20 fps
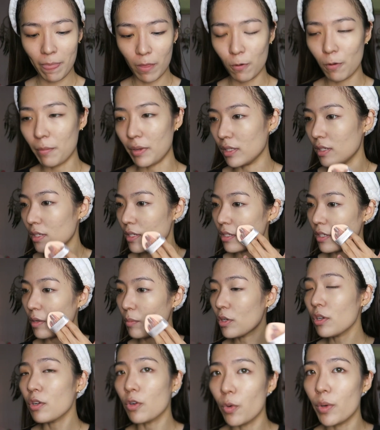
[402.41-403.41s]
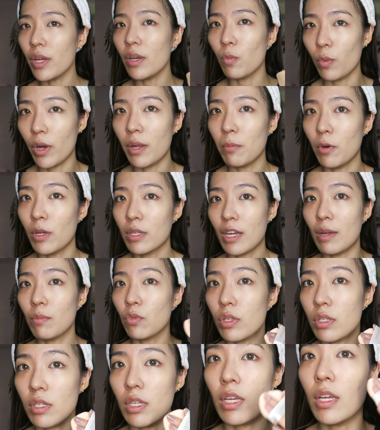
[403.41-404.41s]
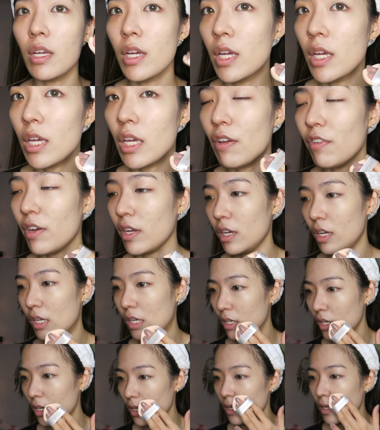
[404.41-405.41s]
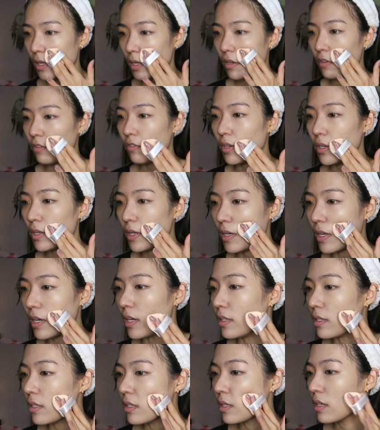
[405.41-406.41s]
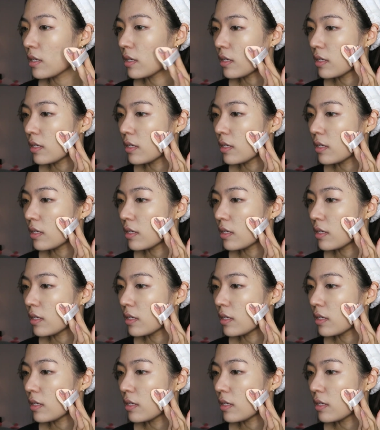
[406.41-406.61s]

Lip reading: Oh my goodness. I'm gonna go in one more time to see if I can further enhance